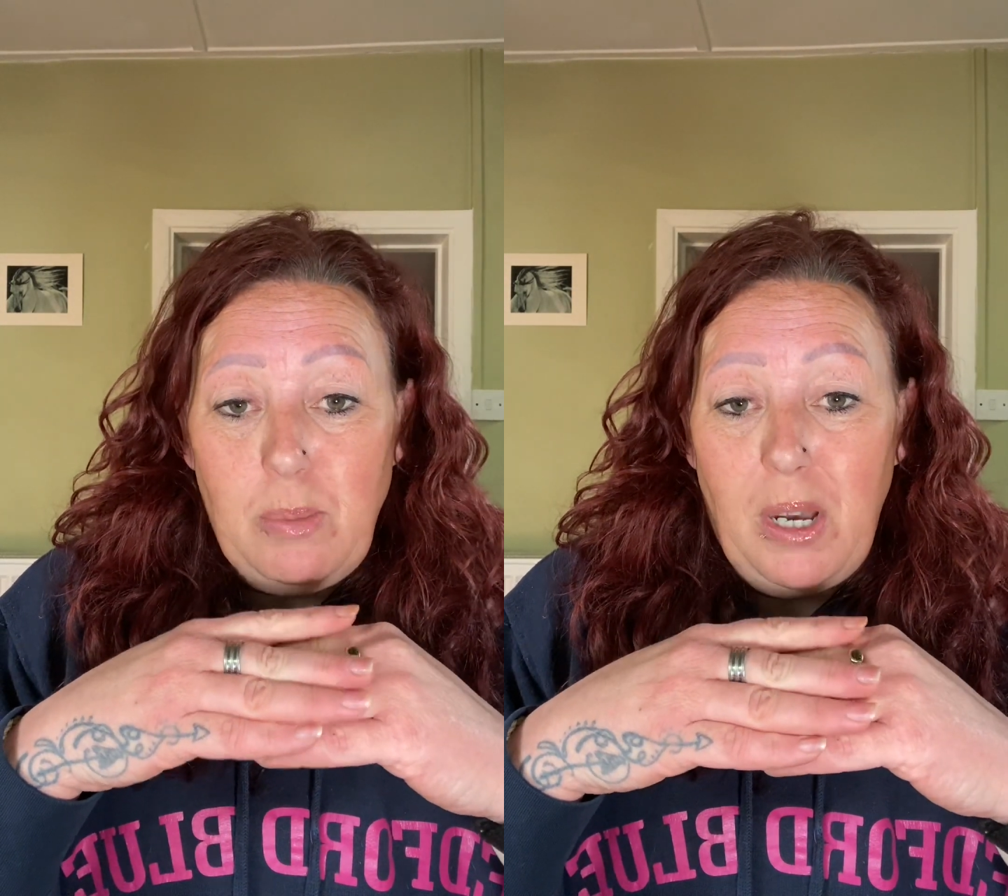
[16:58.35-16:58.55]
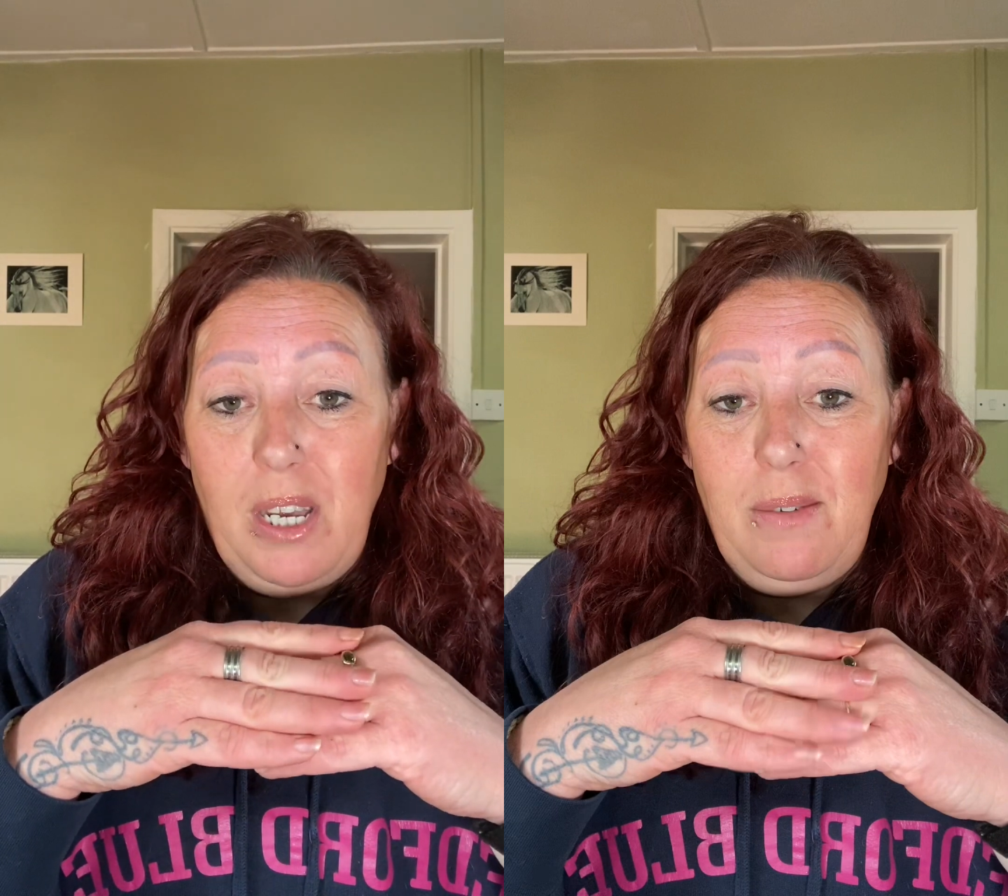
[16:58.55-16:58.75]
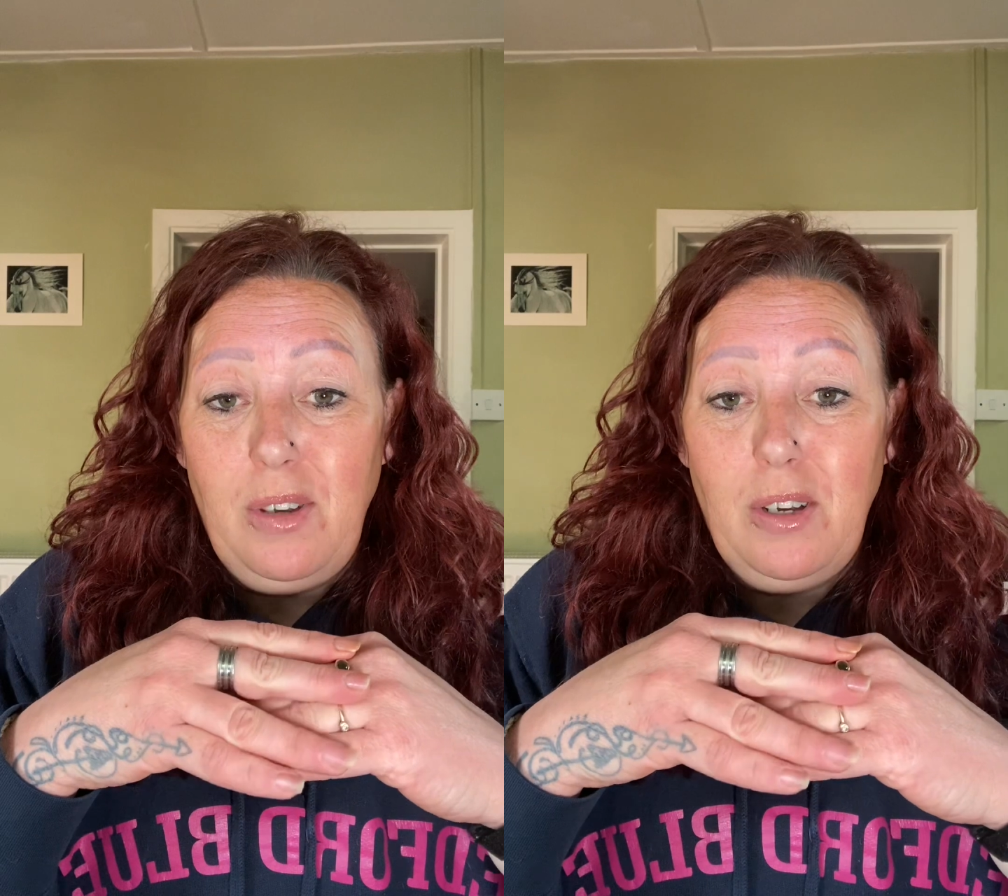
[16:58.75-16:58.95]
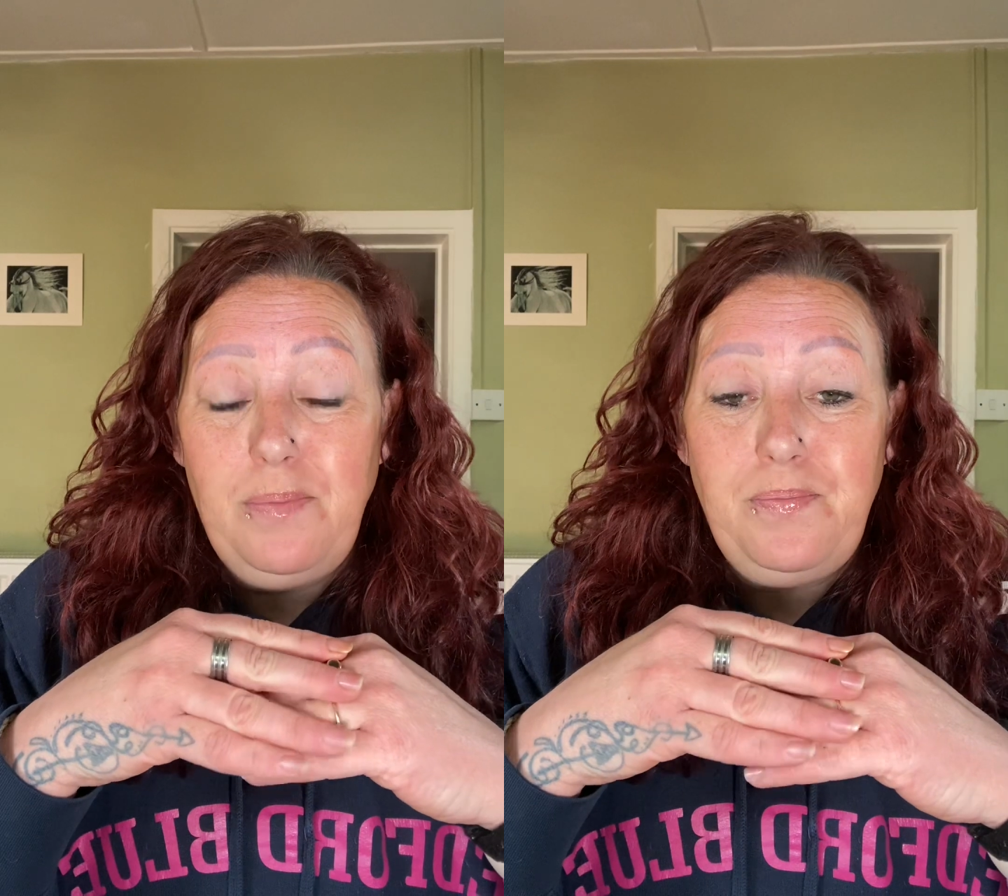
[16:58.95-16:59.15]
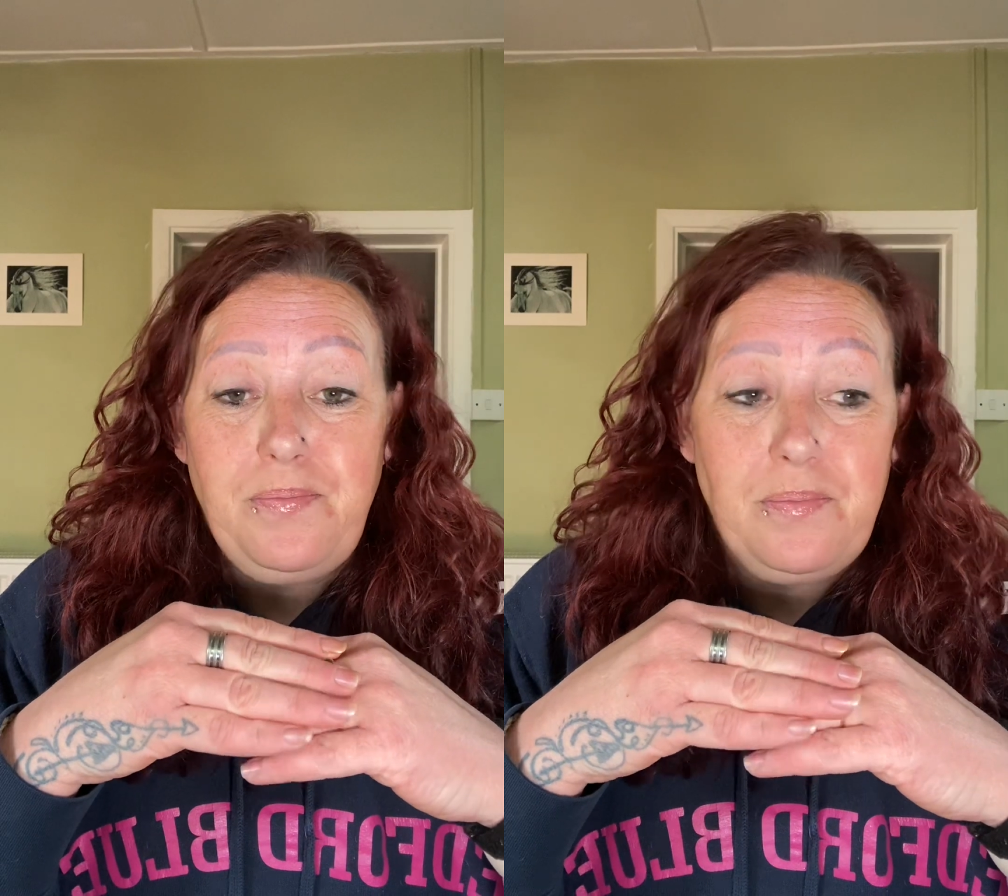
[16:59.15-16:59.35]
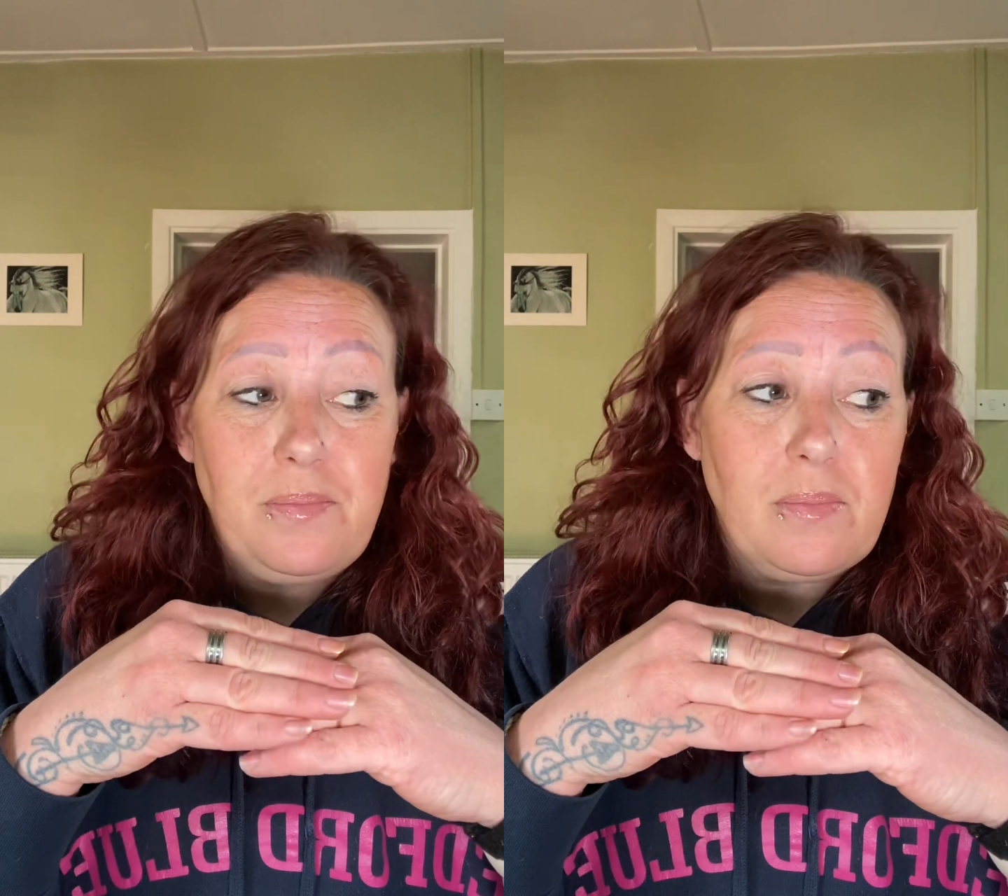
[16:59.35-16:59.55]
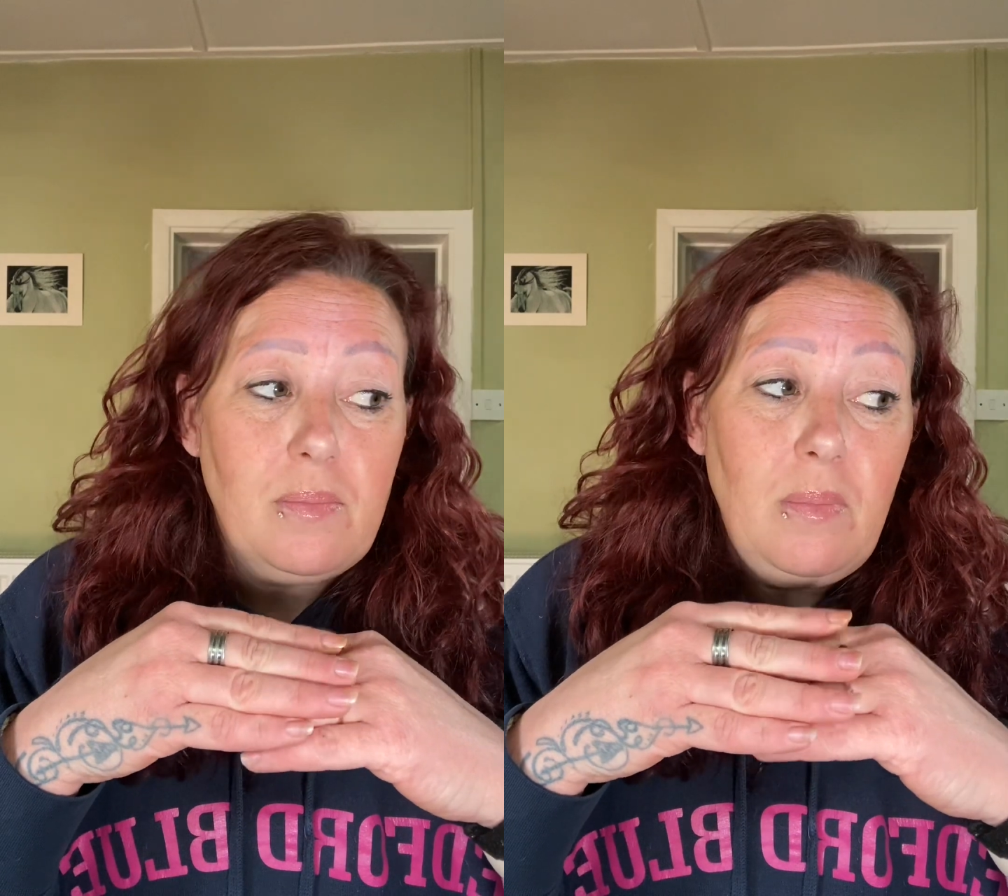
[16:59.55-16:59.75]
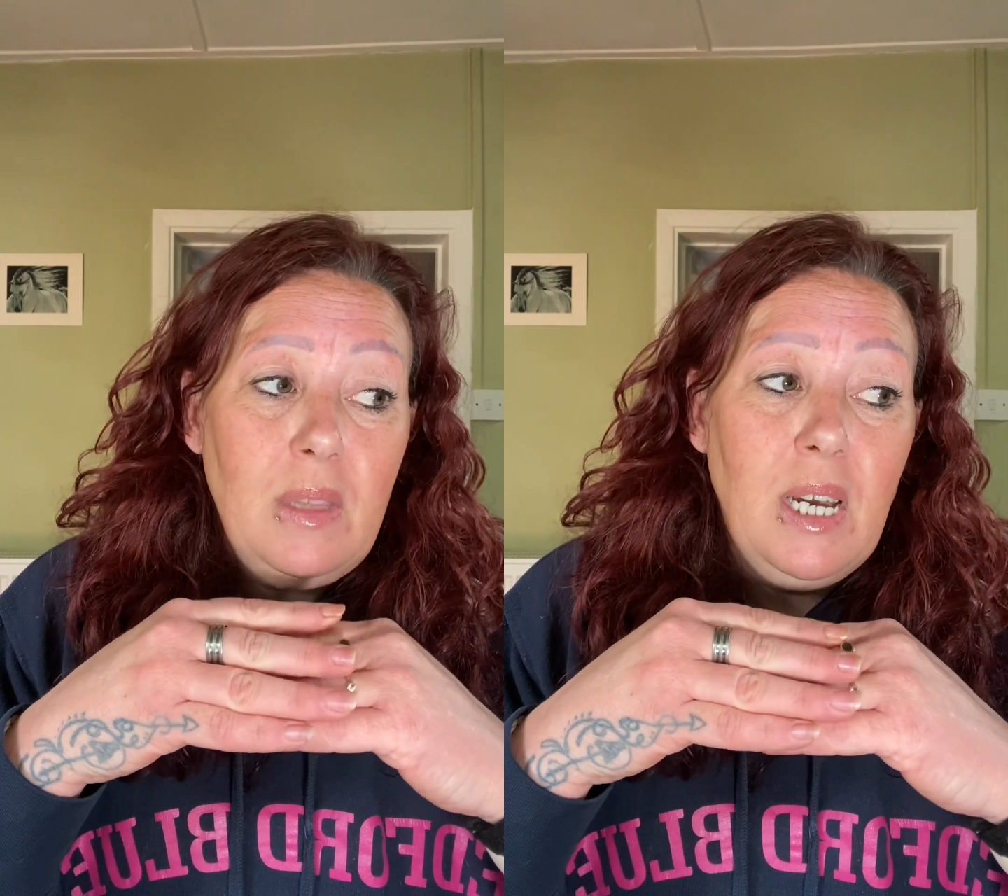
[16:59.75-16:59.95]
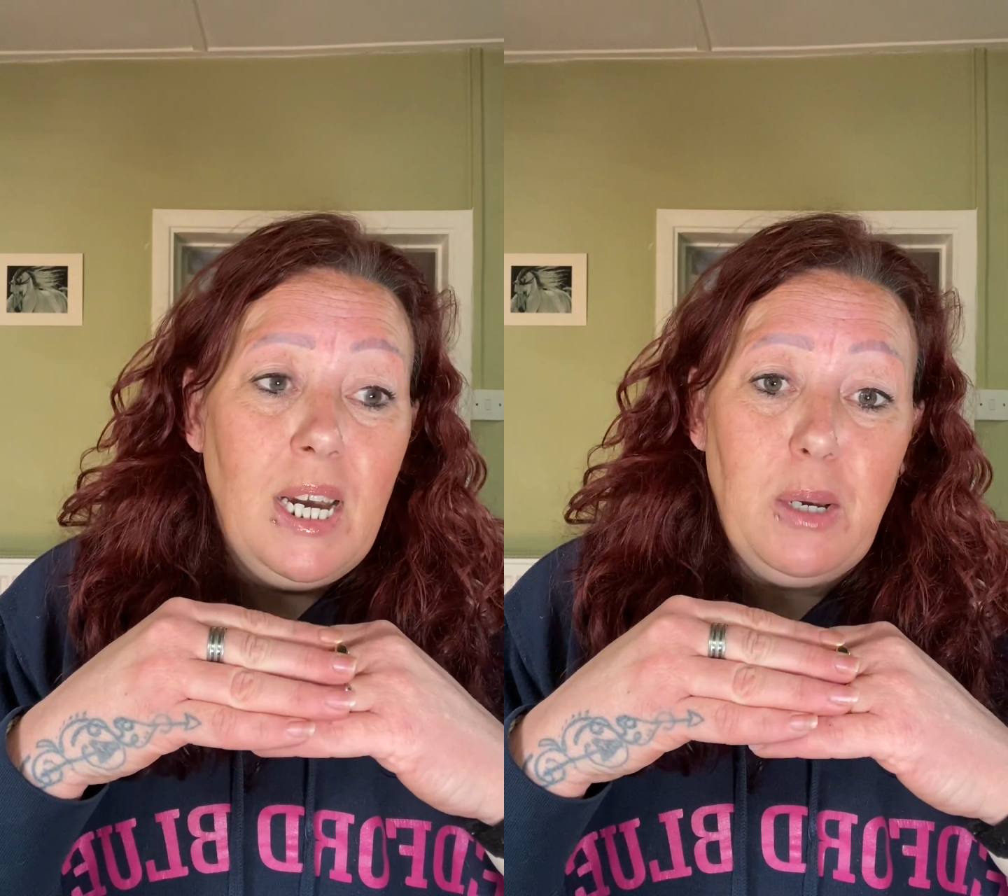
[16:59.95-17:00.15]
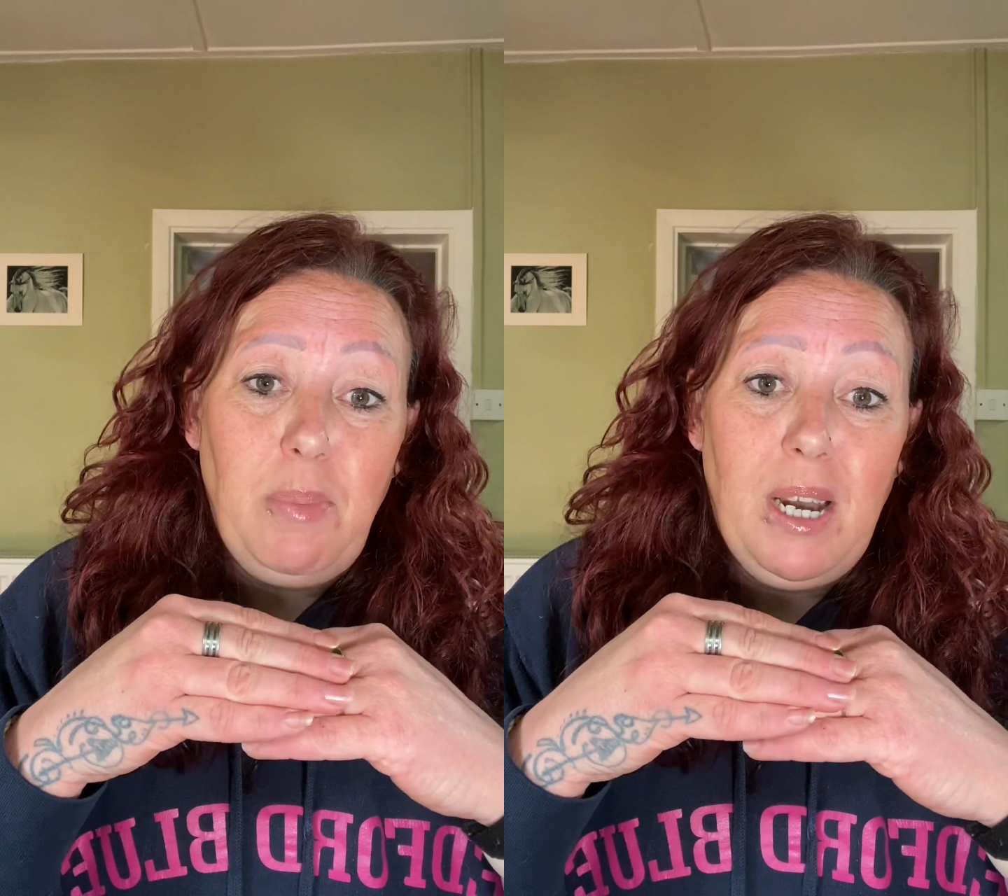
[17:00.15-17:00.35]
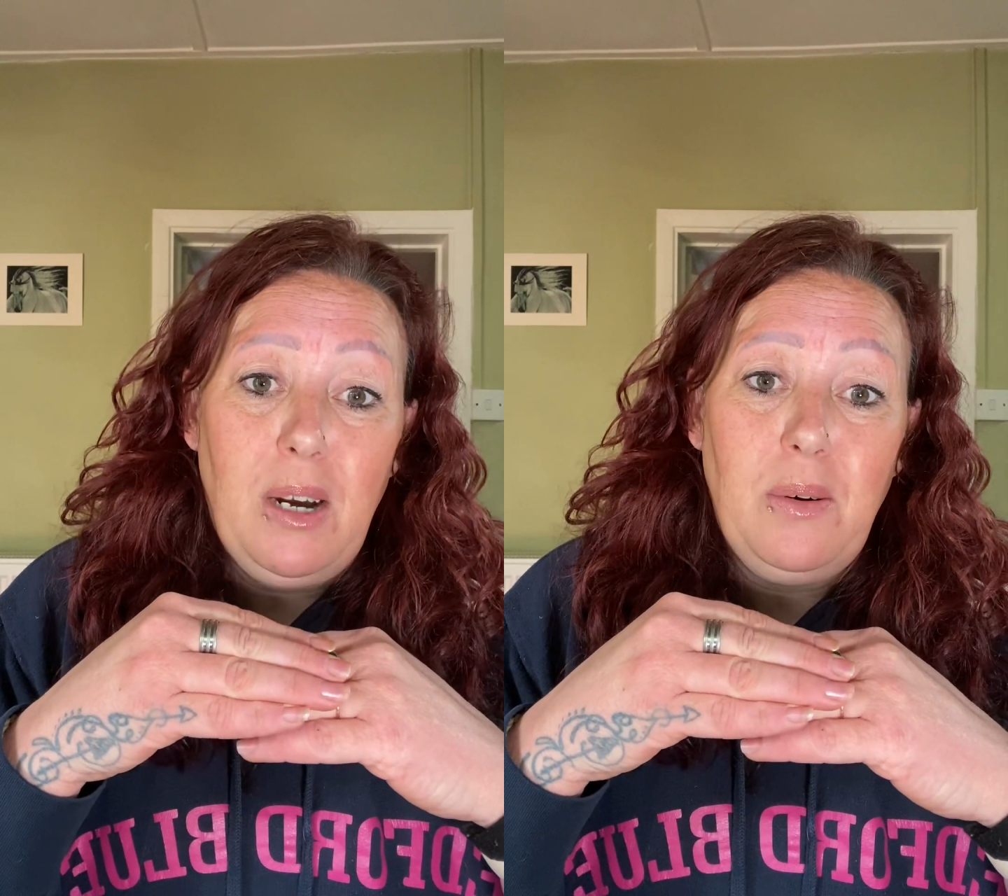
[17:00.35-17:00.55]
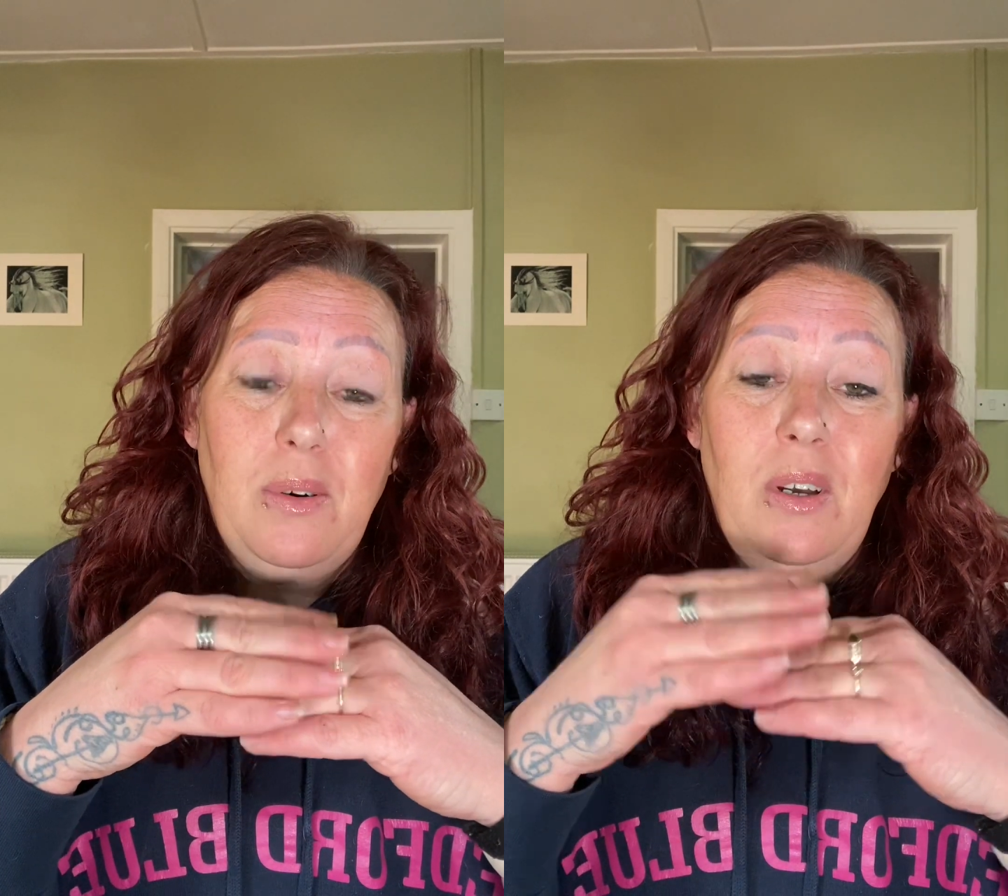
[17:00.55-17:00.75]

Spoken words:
behaviour, and about